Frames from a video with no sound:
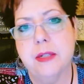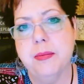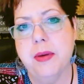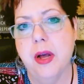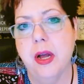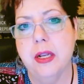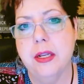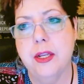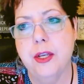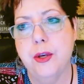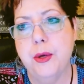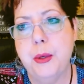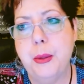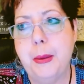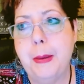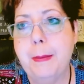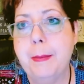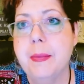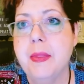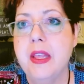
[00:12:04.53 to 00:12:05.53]
upon
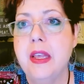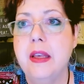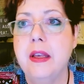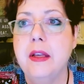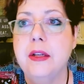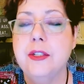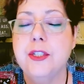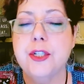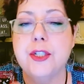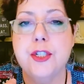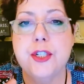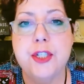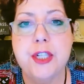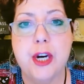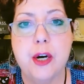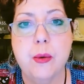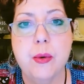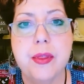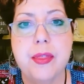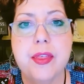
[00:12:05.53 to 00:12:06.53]
you to
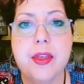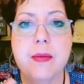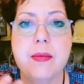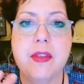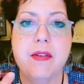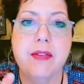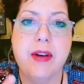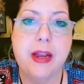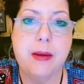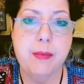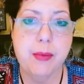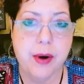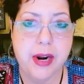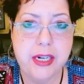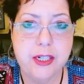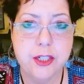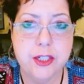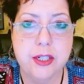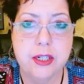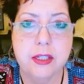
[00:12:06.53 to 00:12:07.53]
share with them the
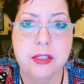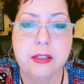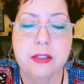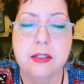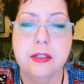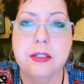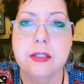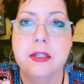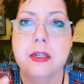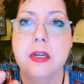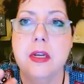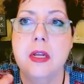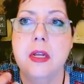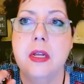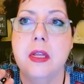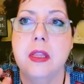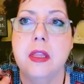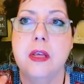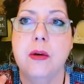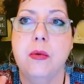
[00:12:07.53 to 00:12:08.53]
vibrations
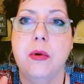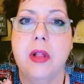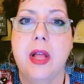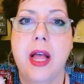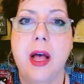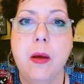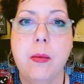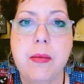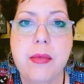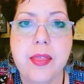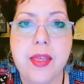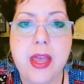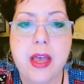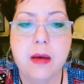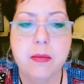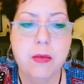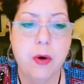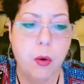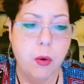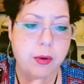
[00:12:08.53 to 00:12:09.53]
that will help
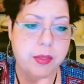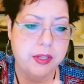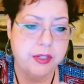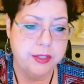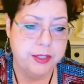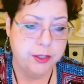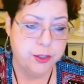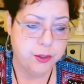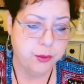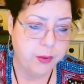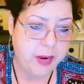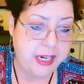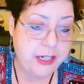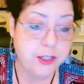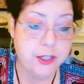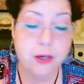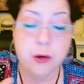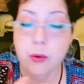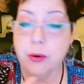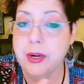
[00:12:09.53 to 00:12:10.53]
them or the
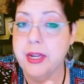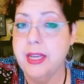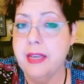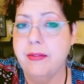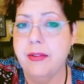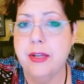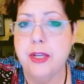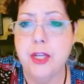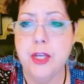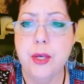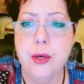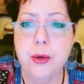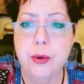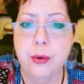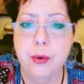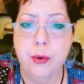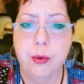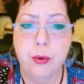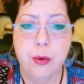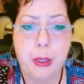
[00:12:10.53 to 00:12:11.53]
situation or even
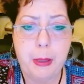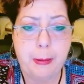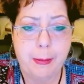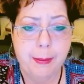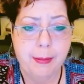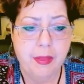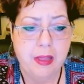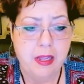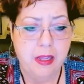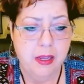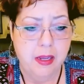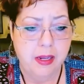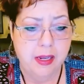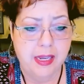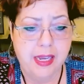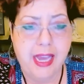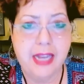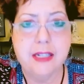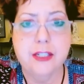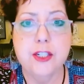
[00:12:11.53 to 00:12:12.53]
you
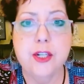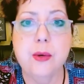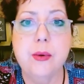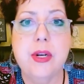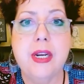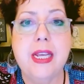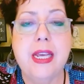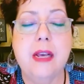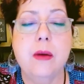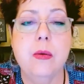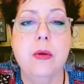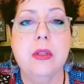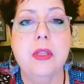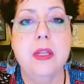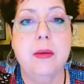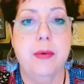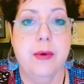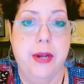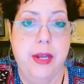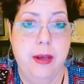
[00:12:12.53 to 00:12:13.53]
get to an
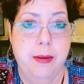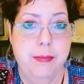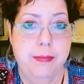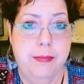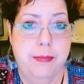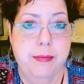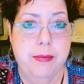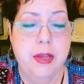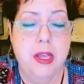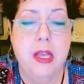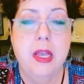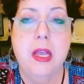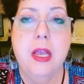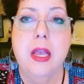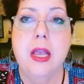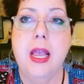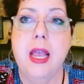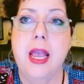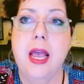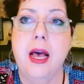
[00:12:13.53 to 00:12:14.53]
equilibrium,
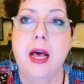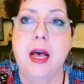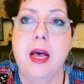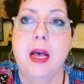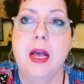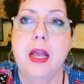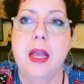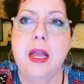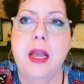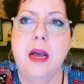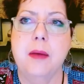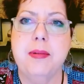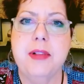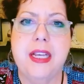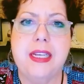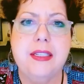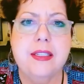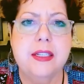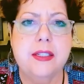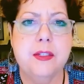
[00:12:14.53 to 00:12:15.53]
a
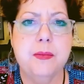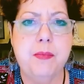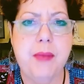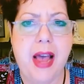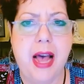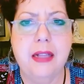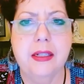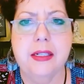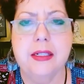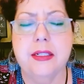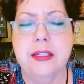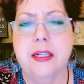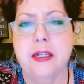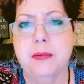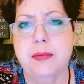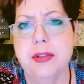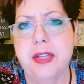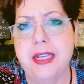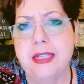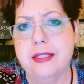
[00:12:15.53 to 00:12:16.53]
place that's balanced and a
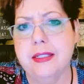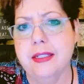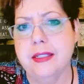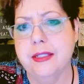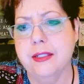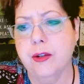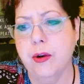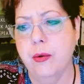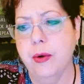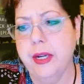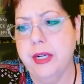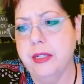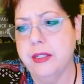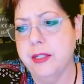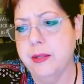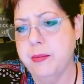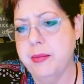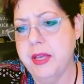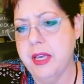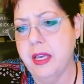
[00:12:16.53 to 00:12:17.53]
place that's going
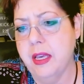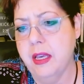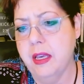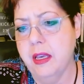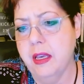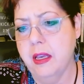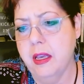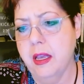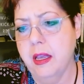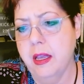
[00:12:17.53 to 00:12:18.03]
to be,